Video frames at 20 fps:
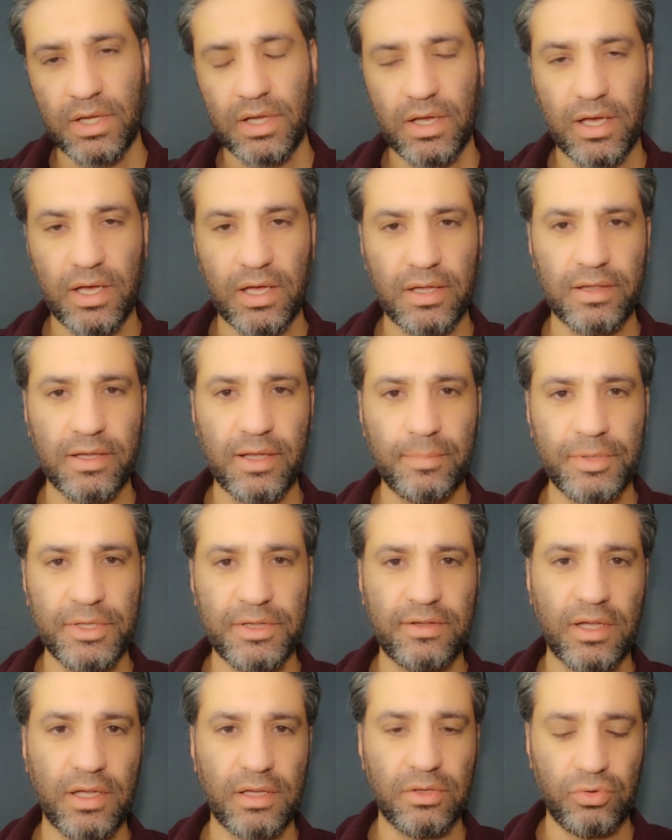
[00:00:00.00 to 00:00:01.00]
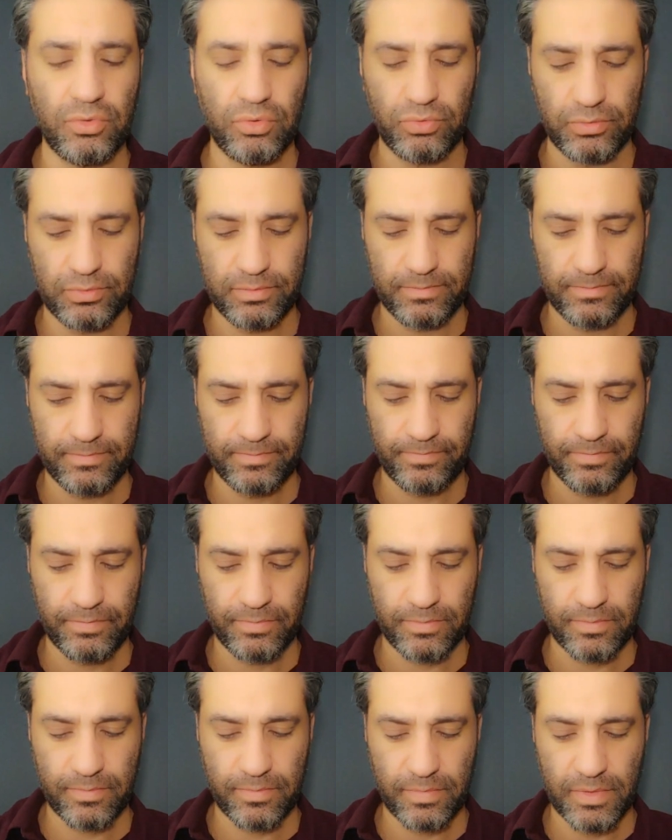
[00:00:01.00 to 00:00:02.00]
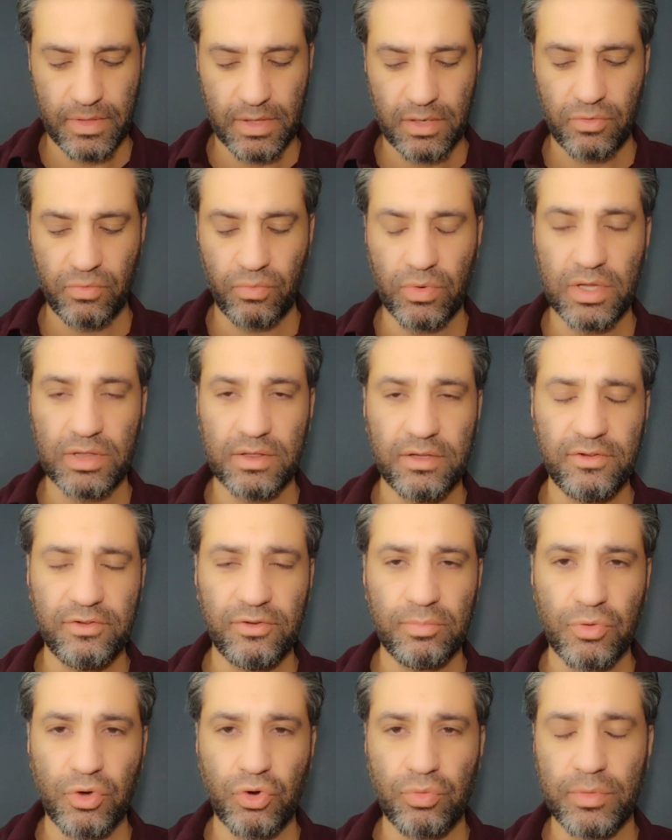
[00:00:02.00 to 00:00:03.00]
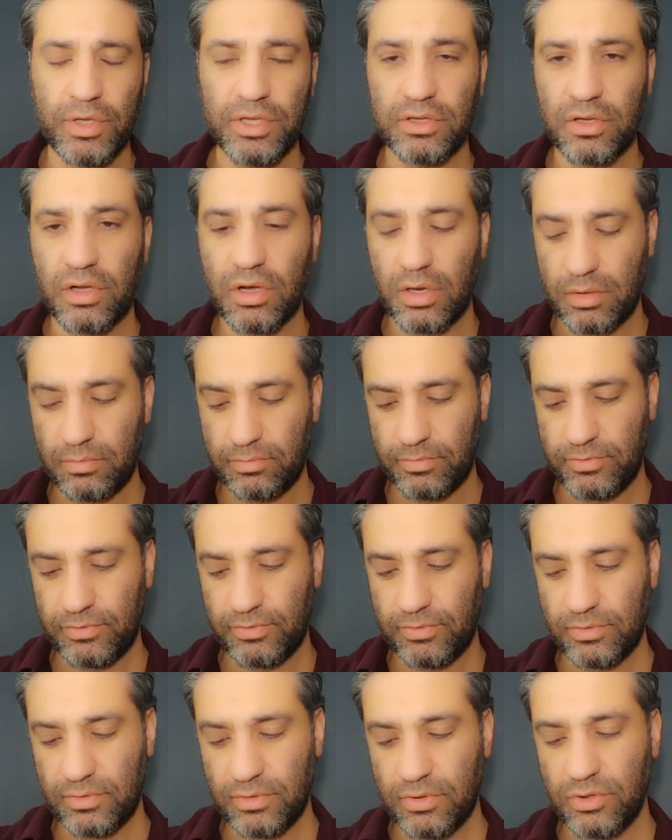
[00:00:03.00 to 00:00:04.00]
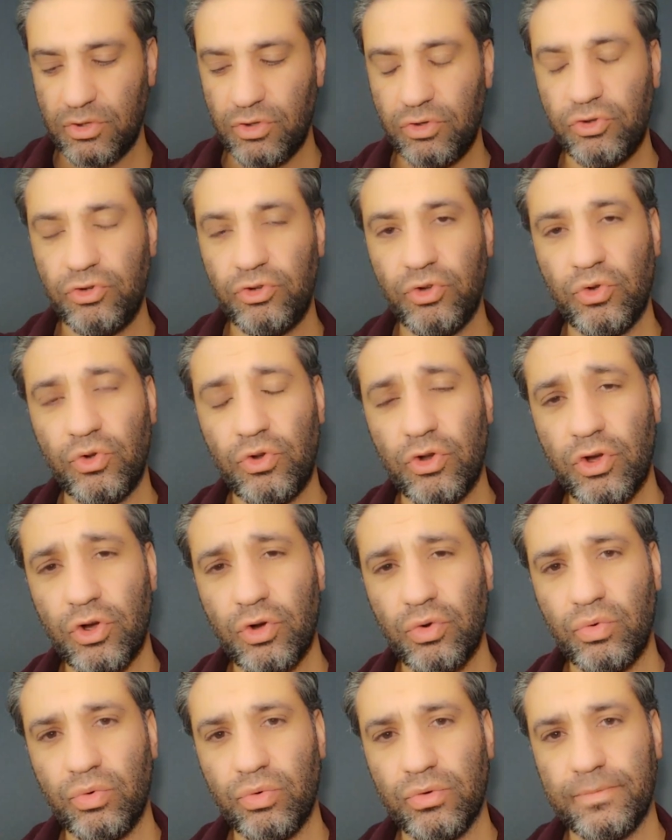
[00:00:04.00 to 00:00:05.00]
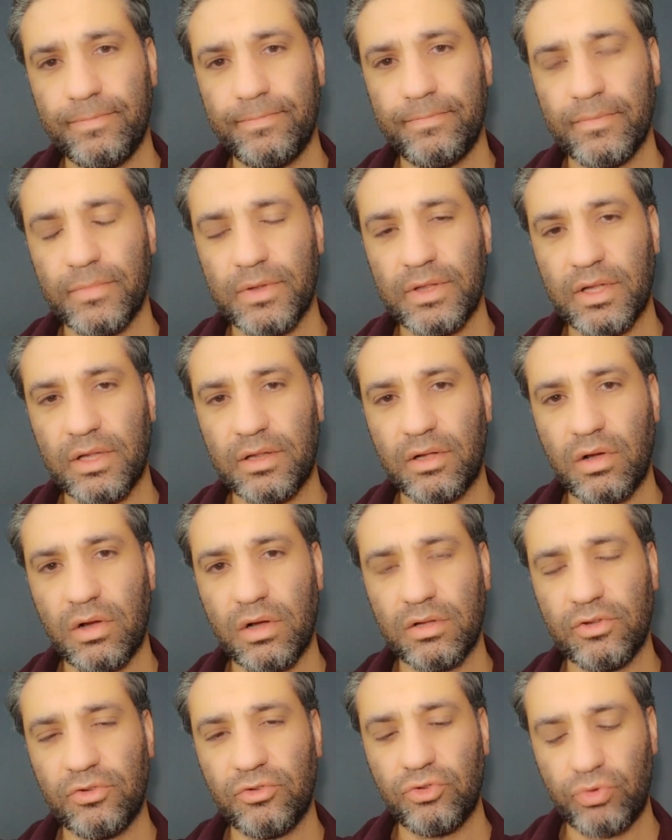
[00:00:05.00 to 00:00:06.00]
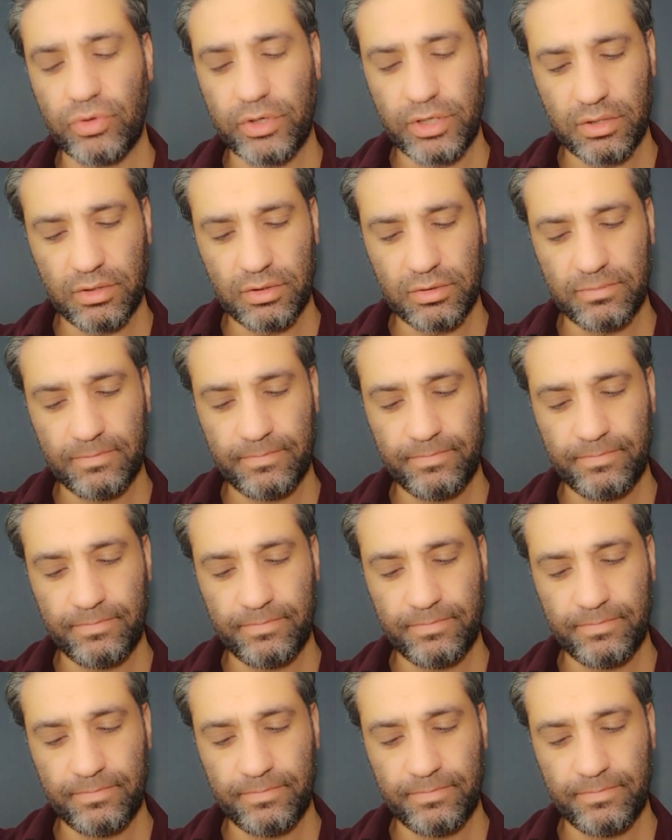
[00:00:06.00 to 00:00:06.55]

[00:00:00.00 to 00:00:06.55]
And let me tell you, when this moment comes, you know that God is real.